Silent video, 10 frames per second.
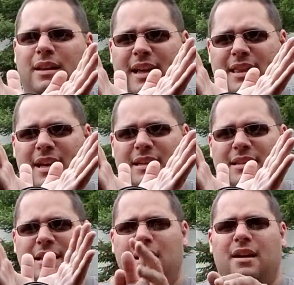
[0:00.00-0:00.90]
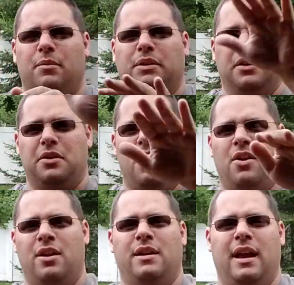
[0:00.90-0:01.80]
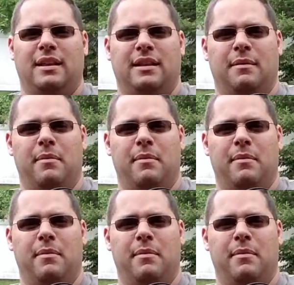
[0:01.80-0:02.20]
like this with the guard and then the